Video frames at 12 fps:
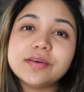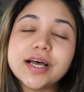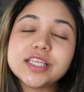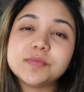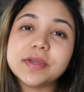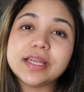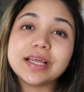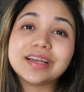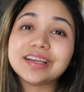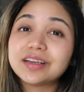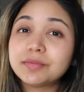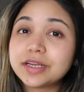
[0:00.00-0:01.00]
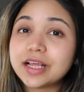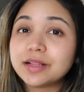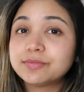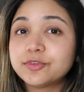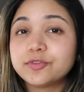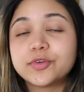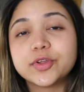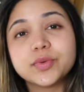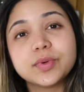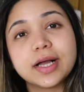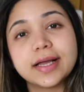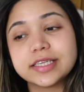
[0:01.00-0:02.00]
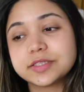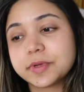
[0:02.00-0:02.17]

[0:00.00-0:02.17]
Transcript: has been a little bit helpful for you guys,